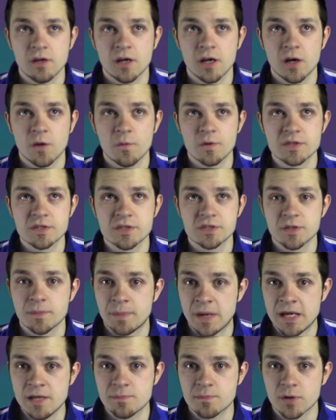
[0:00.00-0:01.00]
uh, which is the
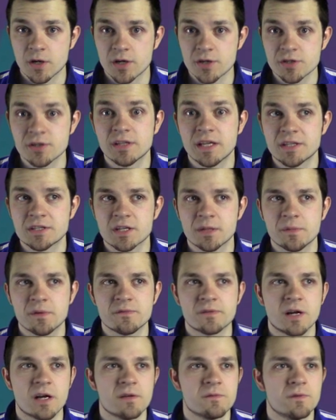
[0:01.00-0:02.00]
paintbrush, and that's going to
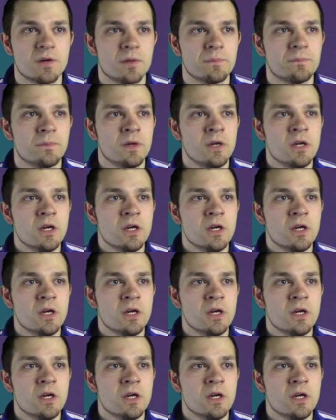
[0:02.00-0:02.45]
be very fun.